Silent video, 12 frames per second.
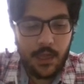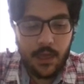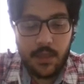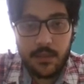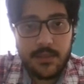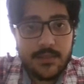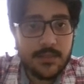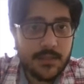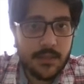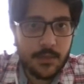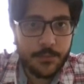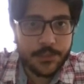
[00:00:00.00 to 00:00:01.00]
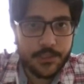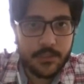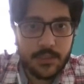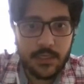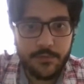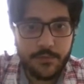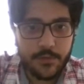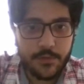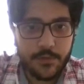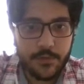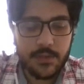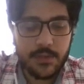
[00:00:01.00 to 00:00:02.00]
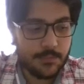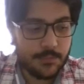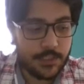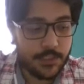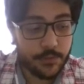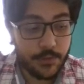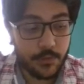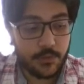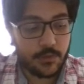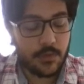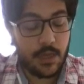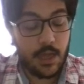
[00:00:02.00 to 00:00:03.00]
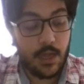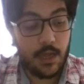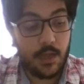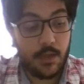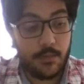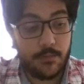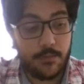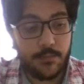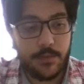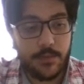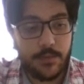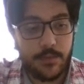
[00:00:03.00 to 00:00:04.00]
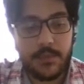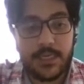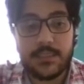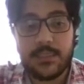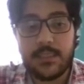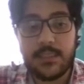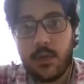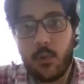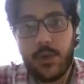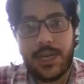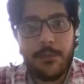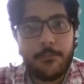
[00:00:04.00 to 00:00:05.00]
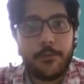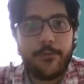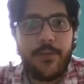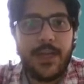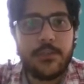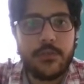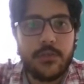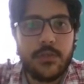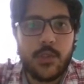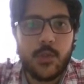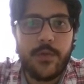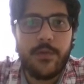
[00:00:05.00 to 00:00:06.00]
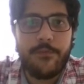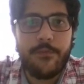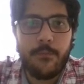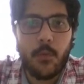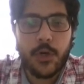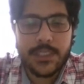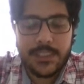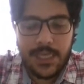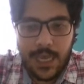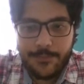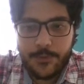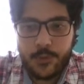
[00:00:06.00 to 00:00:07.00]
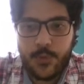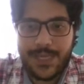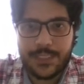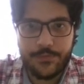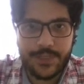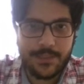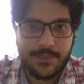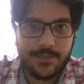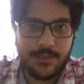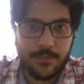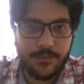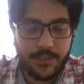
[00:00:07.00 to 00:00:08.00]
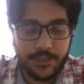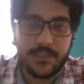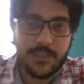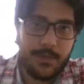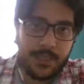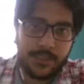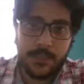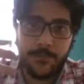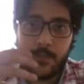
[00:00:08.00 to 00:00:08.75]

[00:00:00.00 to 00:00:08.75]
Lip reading: This is an opportunity for authentic materials because we can provide students with more time to activate their schemata.